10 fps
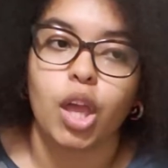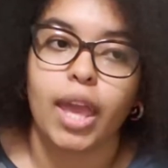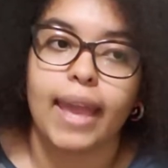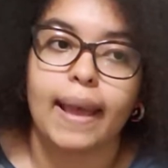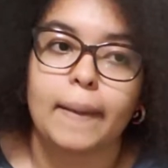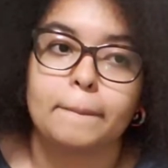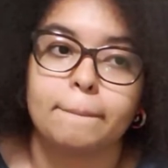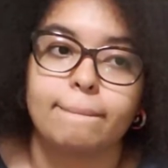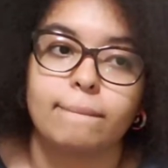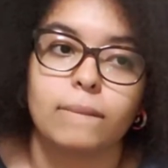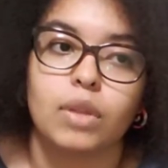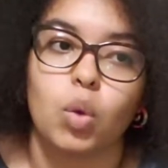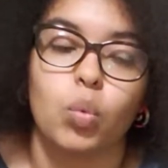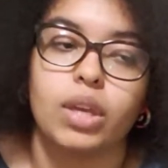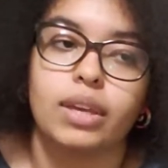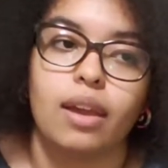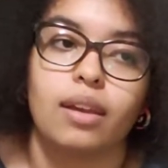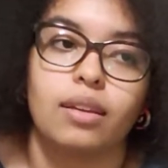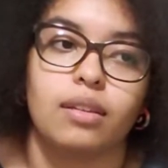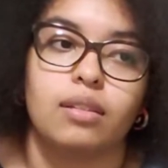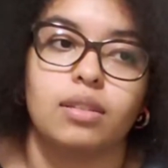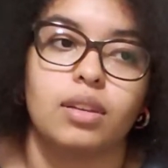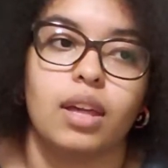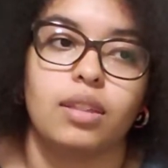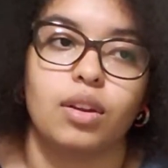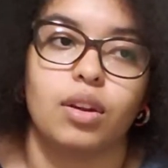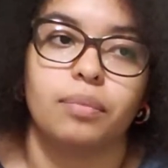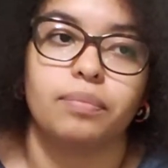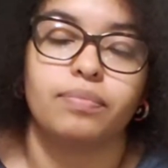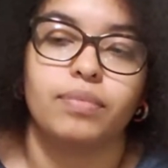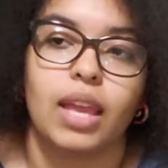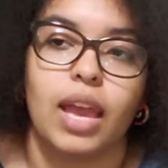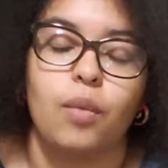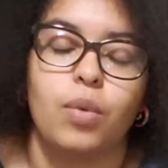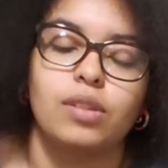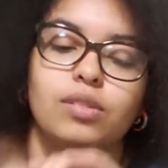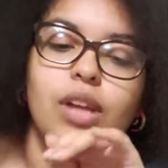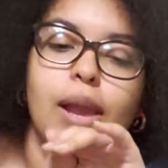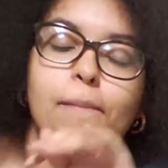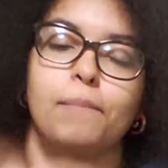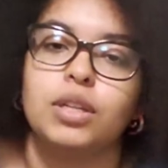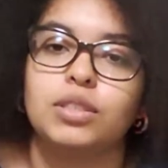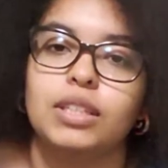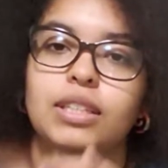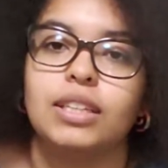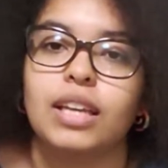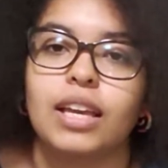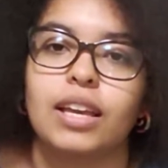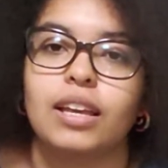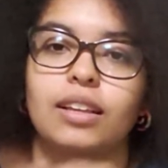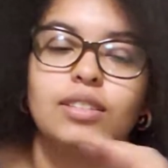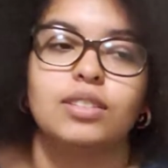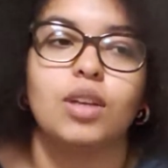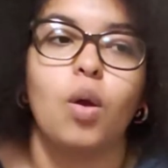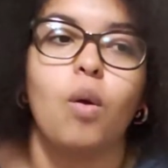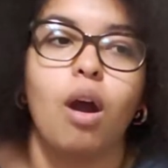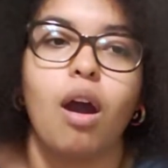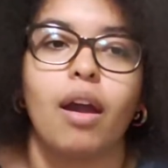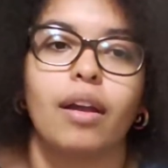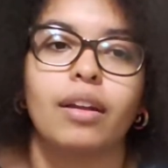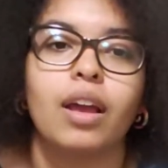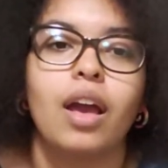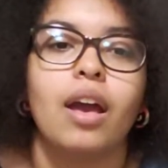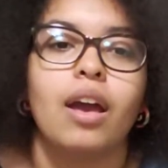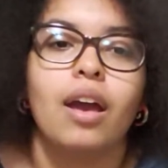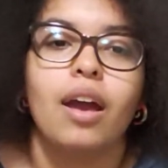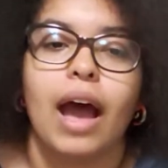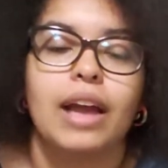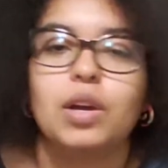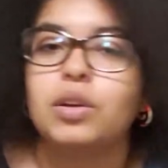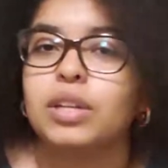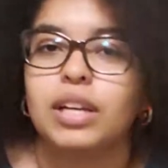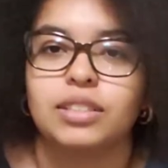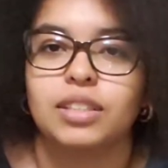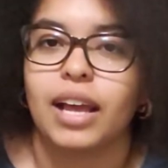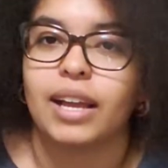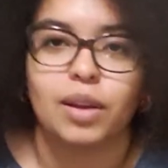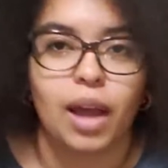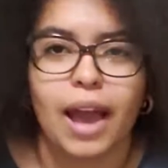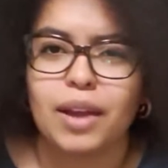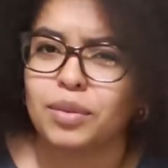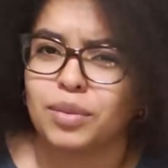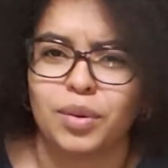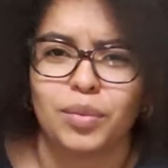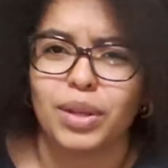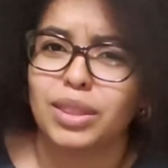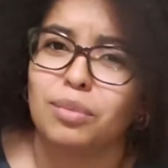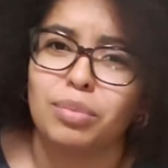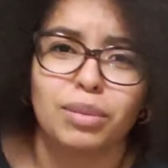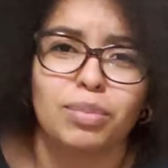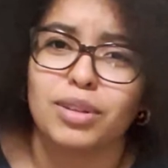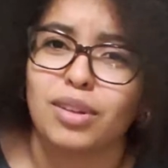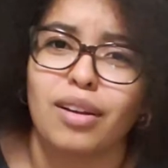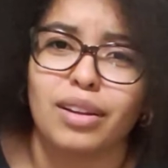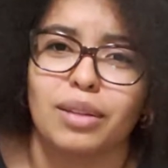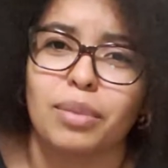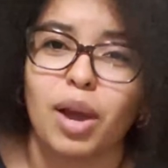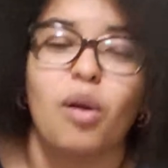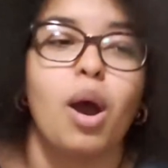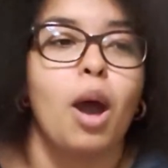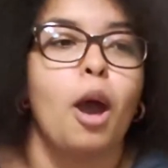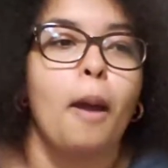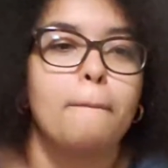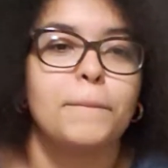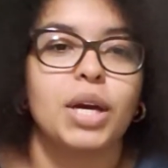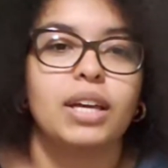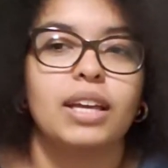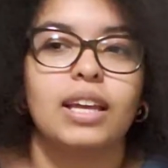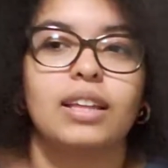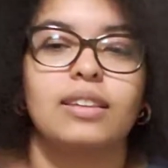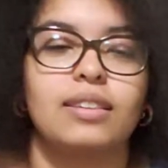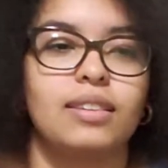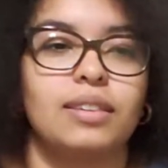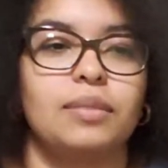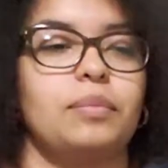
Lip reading: and we can't get it together, and we were trying pushing it so hard. I know you guys are like, I don't know what the bleep you're talking about, but it's